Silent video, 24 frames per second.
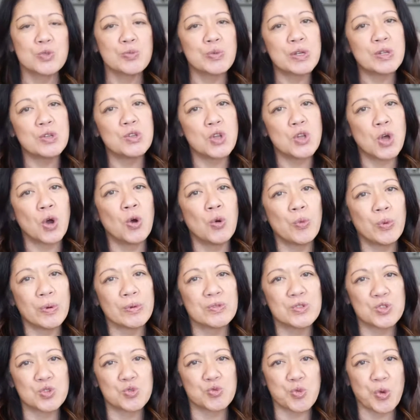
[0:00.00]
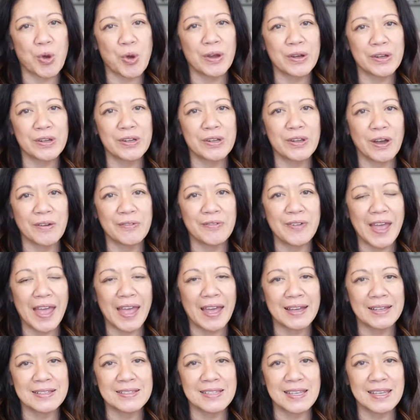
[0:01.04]
we know we're strong enough
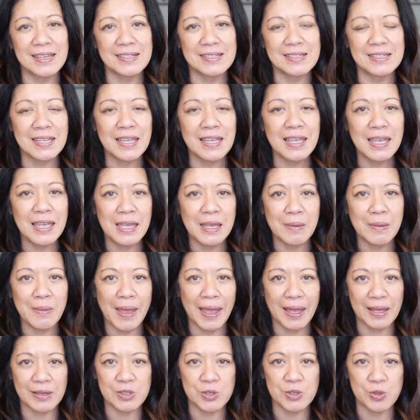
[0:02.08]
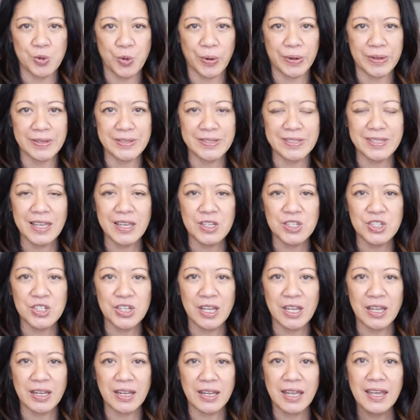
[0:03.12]
as a team, as an
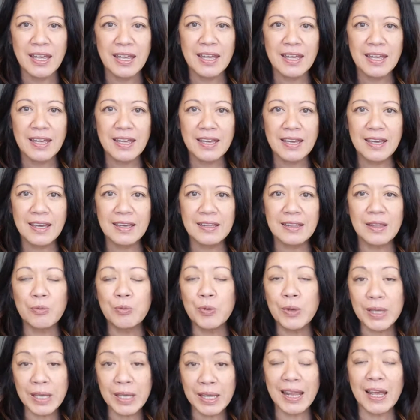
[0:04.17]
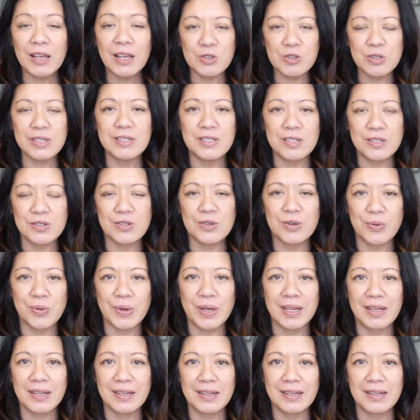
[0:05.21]
organization, that we can actually
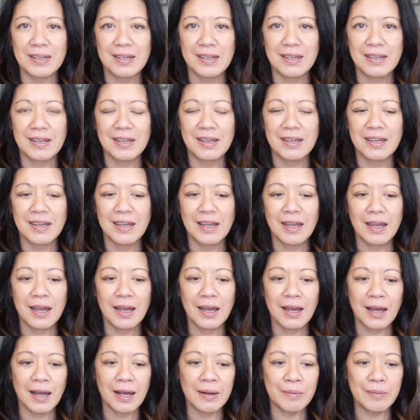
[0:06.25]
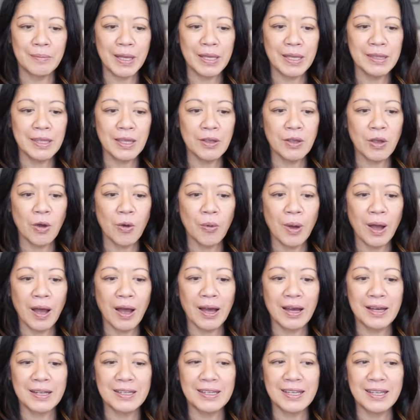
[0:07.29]
disagree. And they go
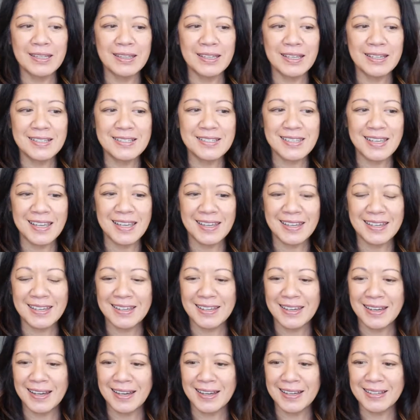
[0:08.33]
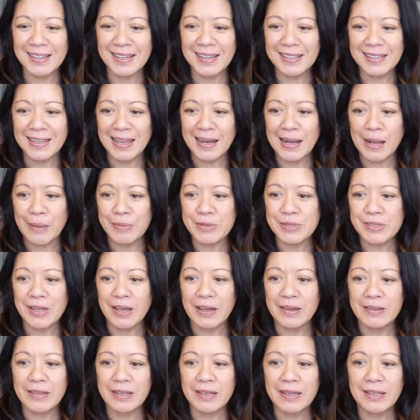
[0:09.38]
on and they say at
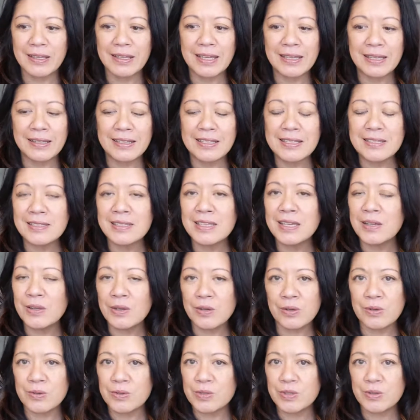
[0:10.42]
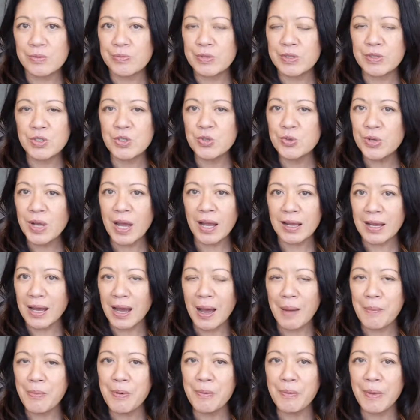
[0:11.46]
Amazon, these leaders, we do not
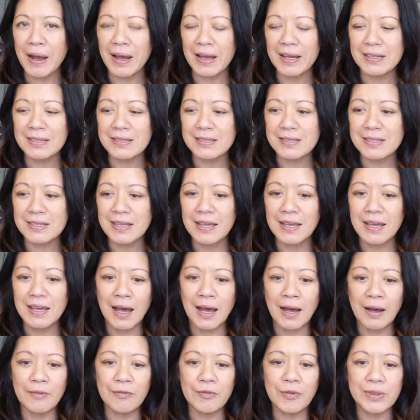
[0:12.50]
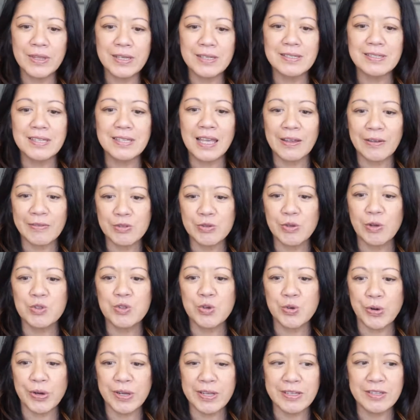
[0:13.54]
compromise for the sake of
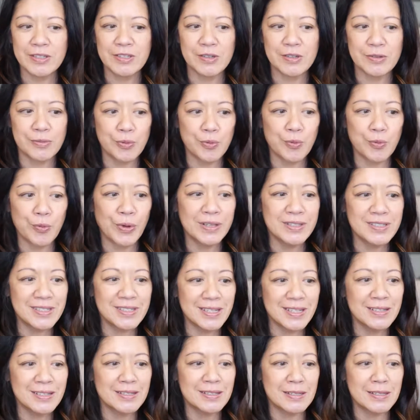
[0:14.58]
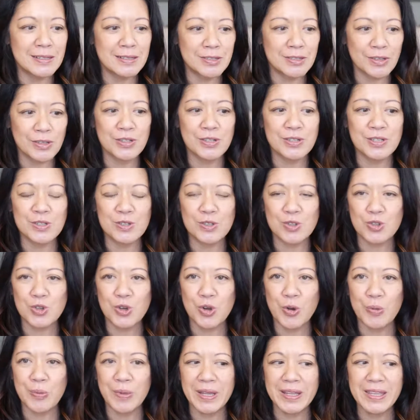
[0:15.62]
social cohesion. Once a decision is
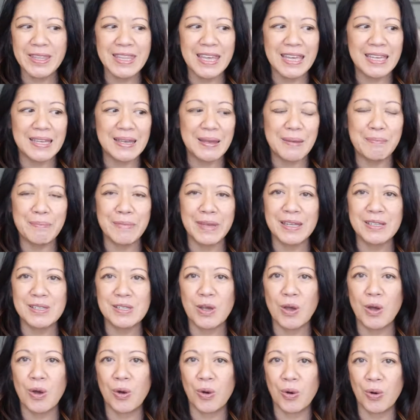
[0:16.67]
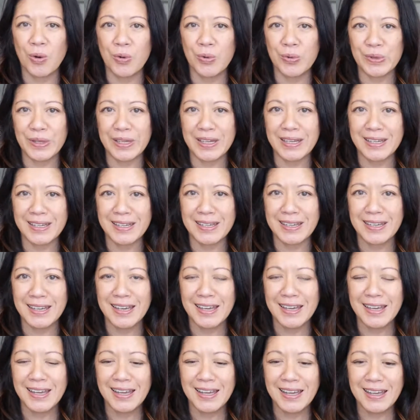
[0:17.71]
determined, they commit wholly.
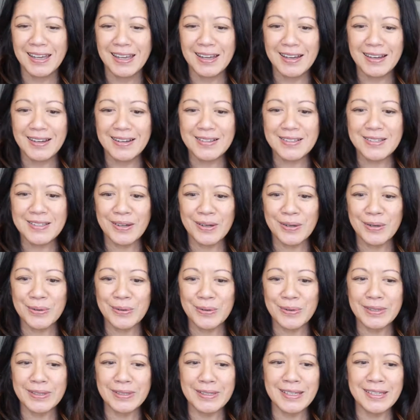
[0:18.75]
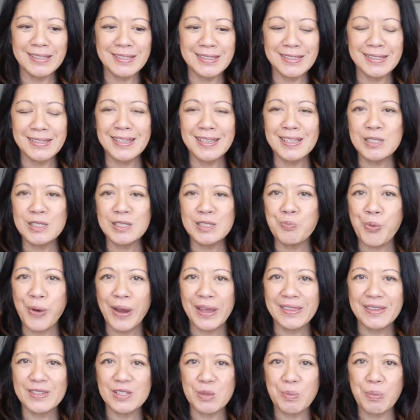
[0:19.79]
So let's
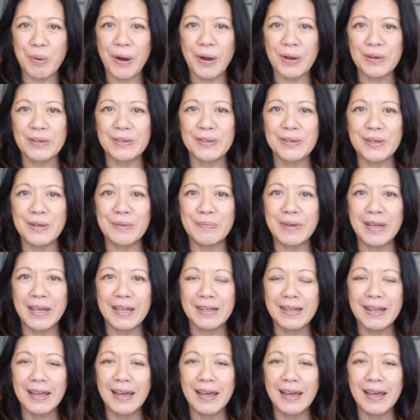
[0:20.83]
break this apart a little bit.